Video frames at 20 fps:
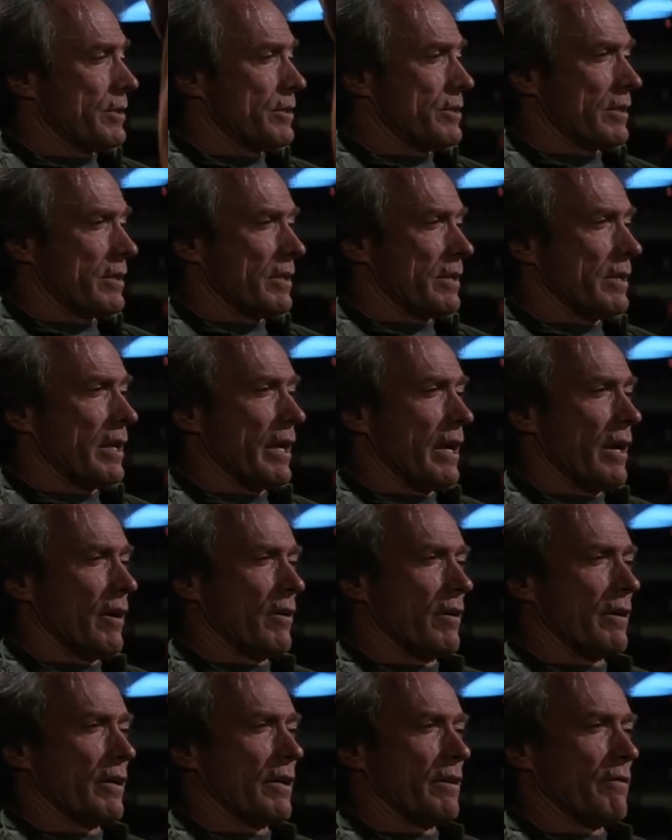biggest
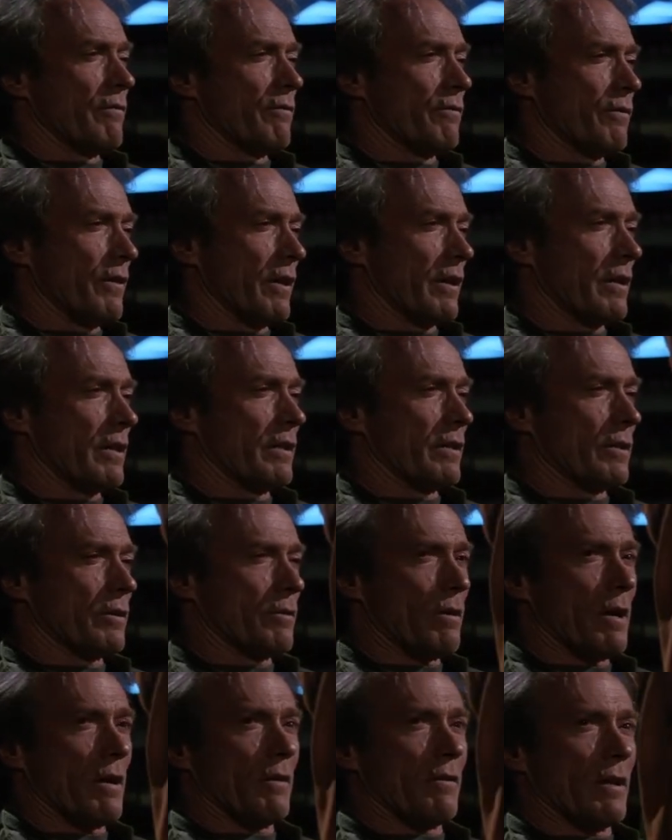ratio of stuntmen to
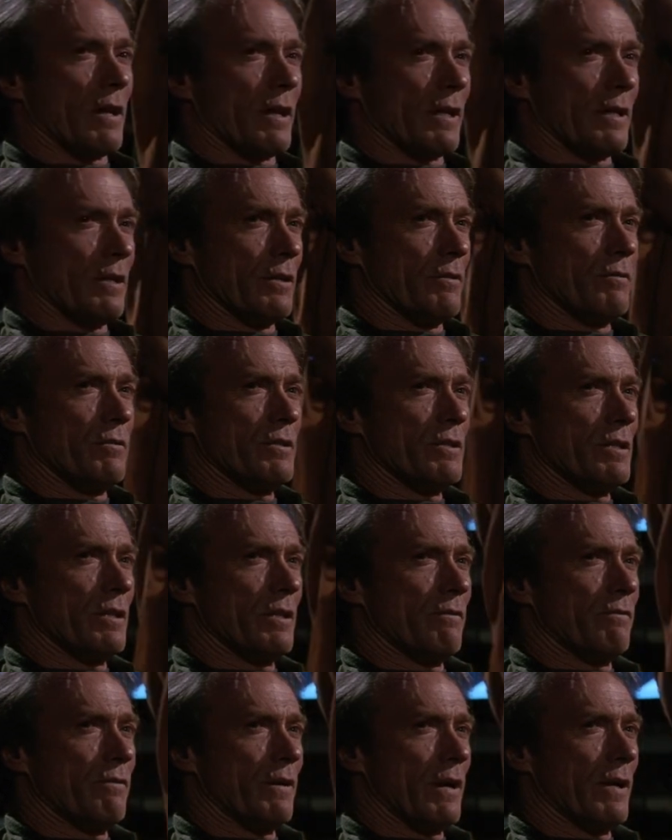actors and actresses.
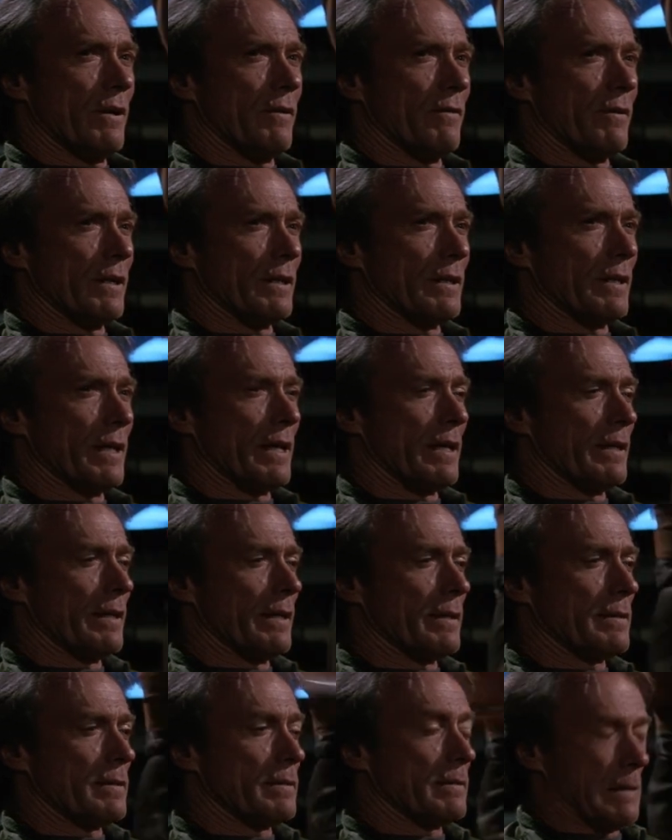
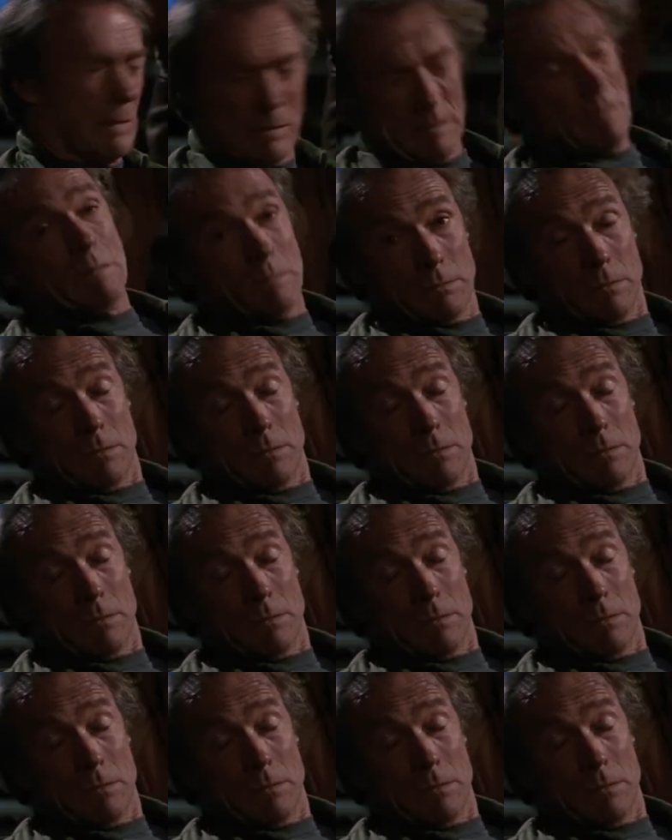Reportedly, over 80